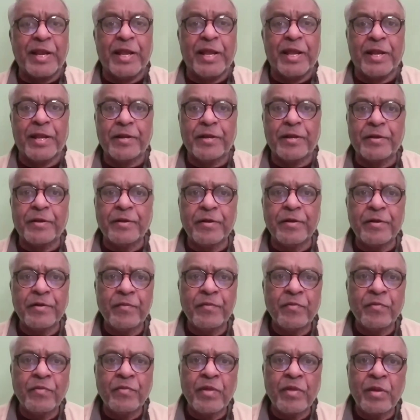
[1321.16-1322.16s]
A.
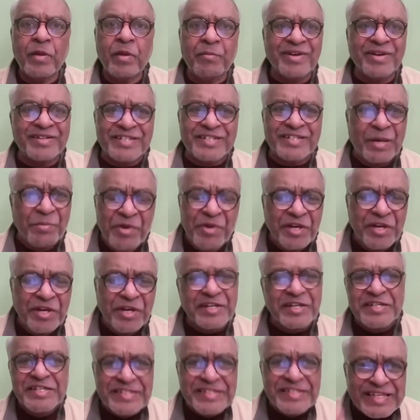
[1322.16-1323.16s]
Because
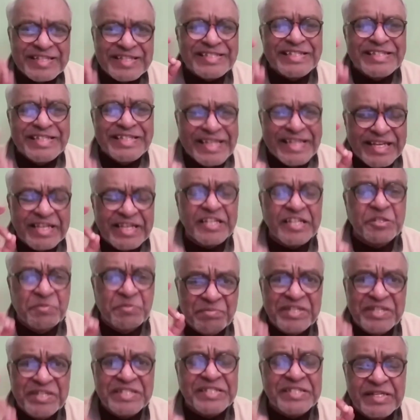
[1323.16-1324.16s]
communication is a serious
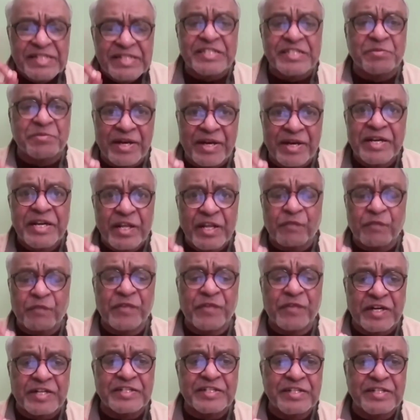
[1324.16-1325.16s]
business, my dear
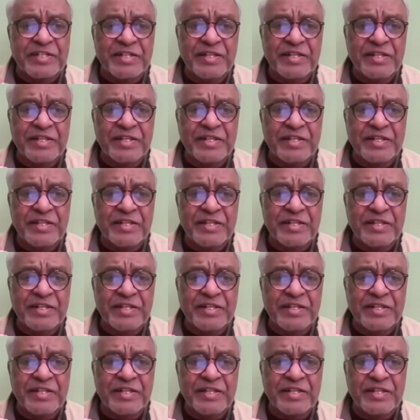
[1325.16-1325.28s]
friend.